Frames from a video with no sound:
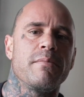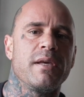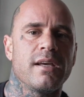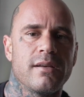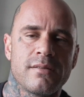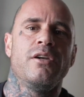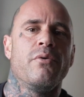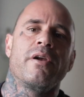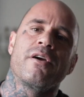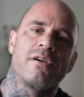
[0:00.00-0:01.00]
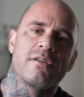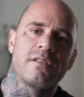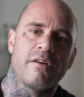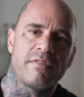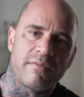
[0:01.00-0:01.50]
because you don't want to hurt
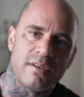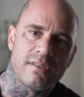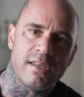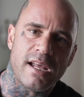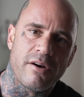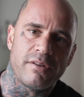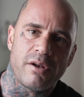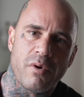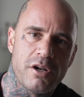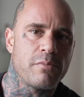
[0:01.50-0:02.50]
yourself and have to sit out and then watch